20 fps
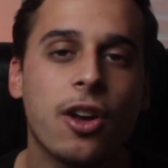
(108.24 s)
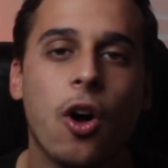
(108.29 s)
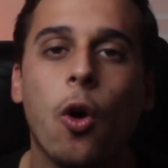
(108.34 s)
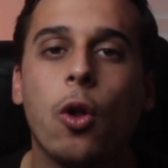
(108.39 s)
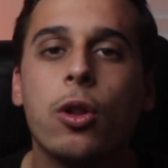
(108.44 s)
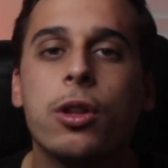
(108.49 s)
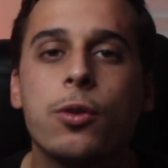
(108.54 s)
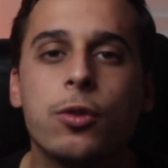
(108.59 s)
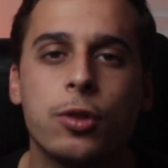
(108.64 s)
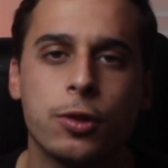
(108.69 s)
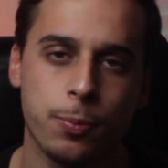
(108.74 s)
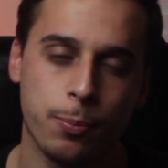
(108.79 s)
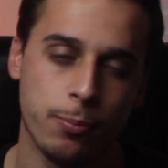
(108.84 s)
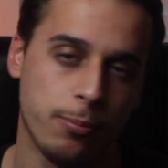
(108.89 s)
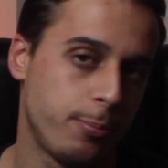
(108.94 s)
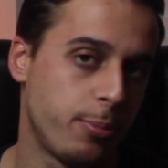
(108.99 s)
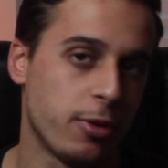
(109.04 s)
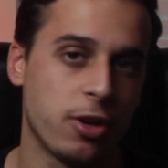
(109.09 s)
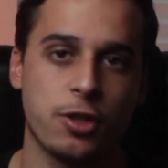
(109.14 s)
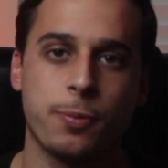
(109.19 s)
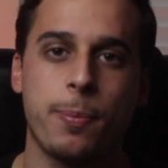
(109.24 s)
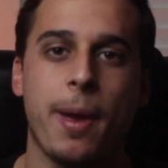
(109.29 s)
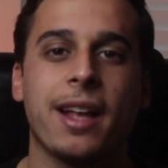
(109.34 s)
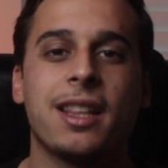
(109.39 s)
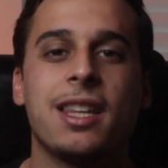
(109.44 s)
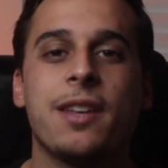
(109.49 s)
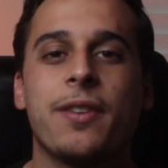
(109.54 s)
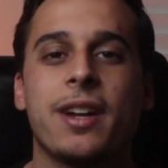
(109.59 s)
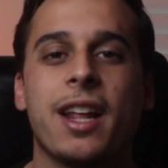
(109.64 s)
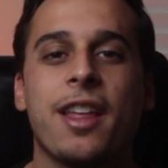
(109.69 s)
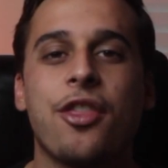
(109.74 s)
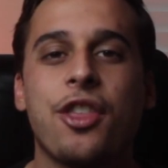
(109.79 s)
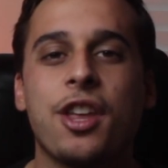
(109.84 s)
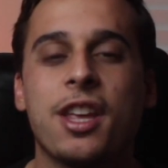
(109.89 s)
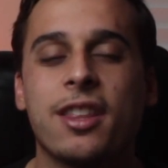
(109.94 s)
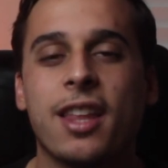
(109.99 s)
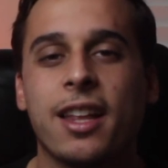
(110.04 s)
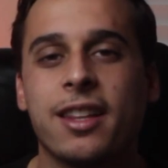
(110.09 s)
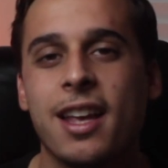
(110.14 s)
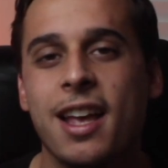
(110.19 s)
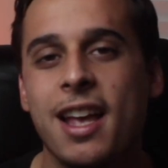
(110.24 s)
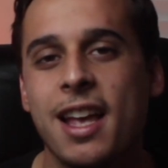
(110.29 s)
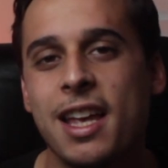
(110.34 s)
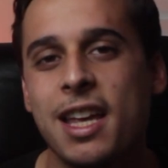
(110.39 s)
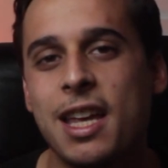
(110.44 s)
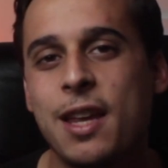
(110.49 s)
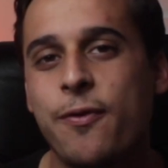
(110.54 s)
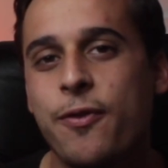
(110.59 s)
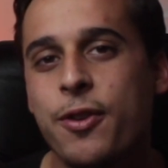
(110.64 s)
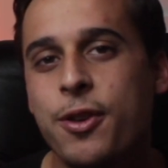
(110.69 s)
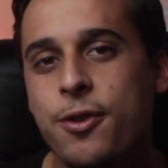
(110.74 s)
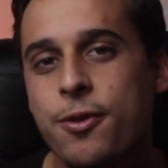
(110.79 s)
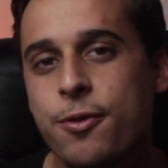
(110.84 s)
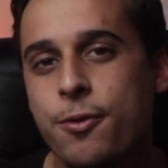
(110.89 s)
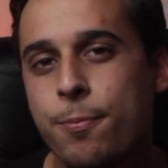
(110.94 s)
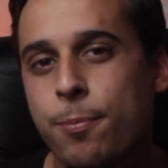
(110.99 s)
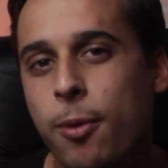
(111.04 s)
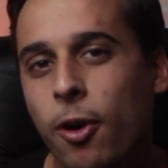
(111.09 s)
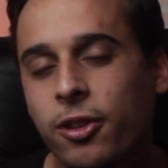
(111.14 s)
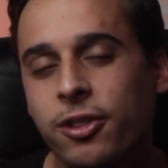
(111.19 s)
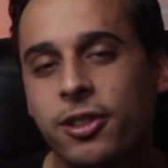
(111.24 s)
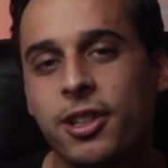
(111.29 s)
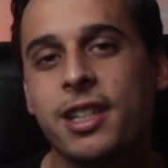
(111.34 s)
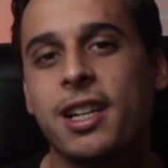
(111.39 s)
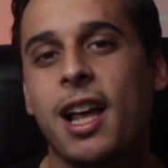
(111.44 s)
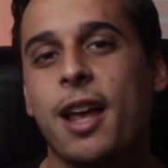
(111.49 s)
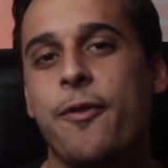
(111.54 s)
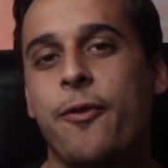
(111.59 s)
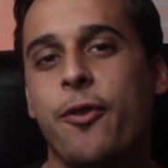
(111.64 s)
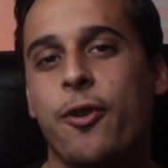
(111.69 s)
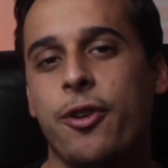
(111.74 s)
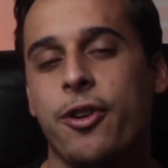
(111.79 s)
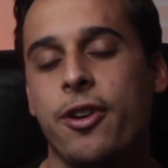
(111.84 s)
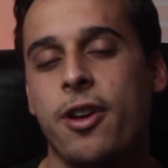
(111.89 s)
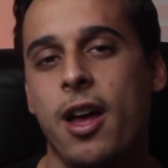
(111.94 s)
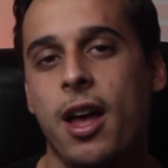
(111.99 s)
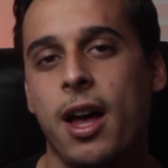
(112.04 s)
a whole new perspective, and I think that if you bought this iPhone,